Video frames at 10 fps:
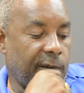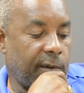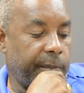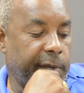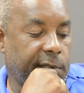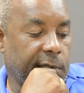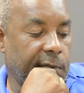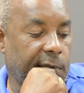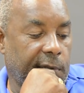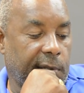well,
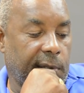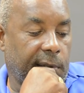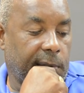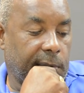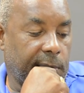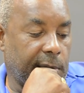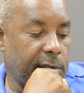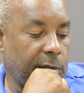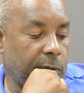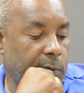basically,
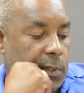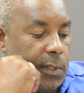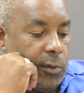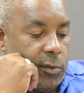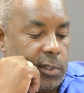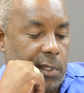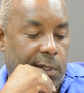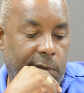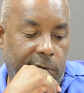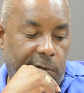as you know, in, in those
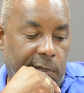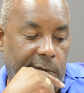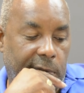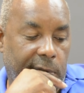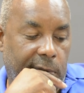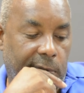days, really,